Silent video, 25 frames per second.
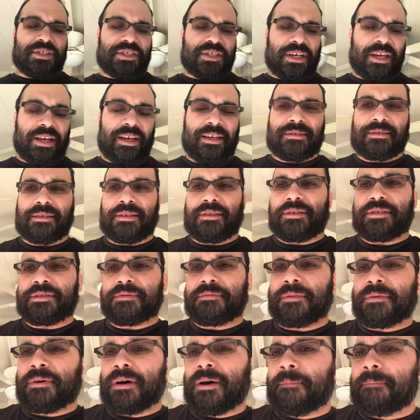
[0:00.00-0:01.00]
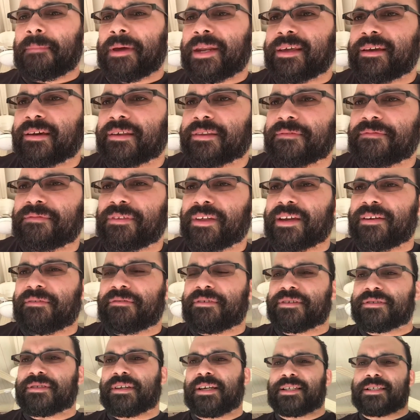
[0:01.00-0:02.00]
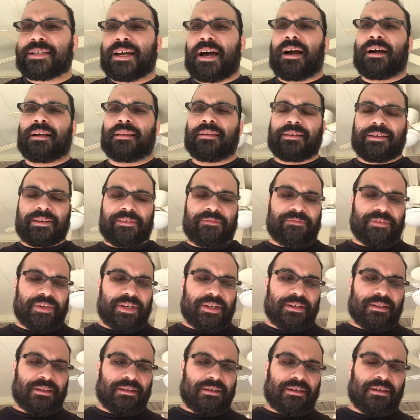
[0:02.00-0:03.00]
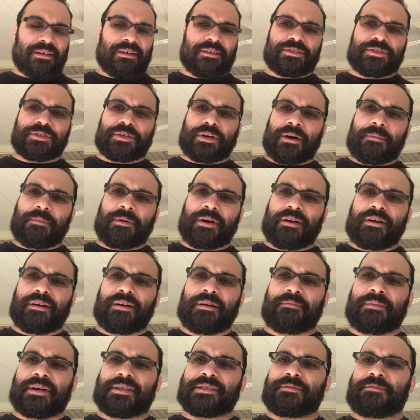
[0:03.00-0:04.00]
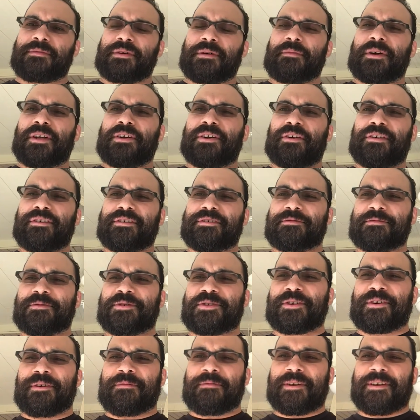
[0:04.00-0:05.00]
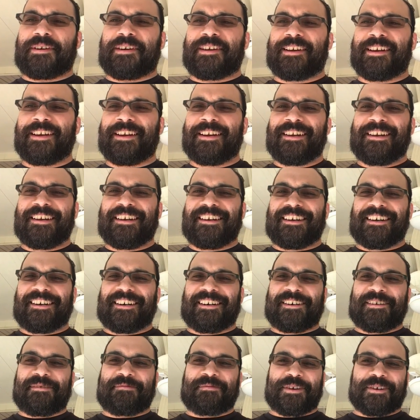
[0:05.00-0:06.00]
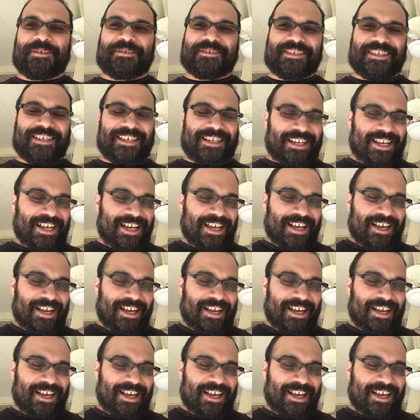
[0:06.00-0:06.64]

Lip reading: shakes, and there's many other flavors like chocolate and vanilla and strawberry. I'm about to bring my daughter some strawberry protein.